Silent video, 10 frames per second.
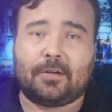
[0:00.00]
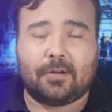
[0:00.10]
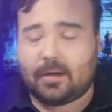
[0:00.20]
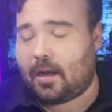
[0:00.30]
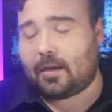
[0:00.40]

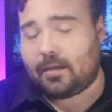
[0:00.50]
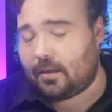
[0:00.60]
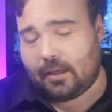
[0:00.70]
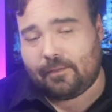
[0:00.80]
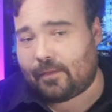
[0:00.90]
you're not going to
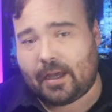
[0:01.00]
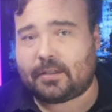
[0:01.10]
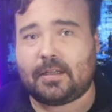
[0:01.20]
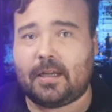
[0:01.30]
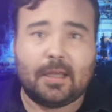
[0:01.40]
get
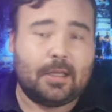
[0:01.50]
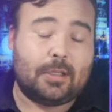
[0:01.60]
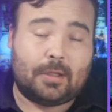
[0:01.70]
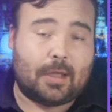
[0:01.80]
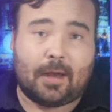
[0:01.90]
vaccinated,
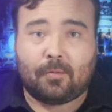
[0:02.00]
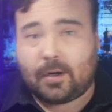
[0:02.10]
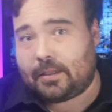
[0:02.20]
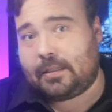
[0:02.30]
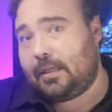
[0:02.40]
I
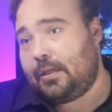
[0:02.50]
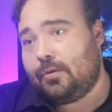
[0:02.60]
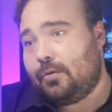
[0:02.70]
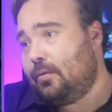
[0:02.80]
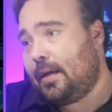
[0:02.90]
want to see
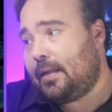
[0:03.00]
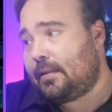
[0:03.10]
you at,